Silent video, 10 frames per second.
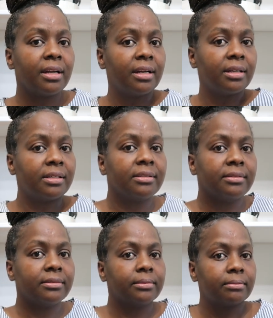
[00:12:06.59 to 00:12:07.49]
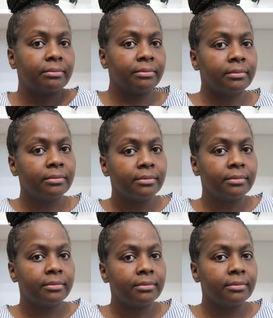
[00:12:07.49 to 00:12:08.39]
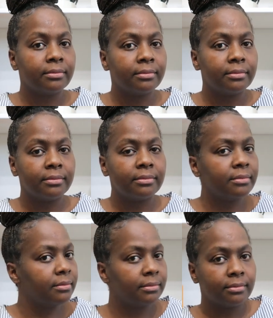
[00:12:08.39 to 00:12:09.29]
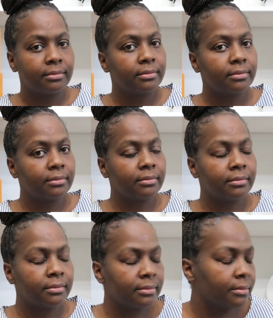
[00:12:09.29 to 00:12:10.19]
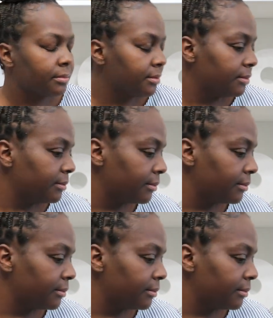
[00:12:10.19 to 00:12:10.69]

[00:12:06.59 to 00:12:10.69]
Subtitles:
(silence)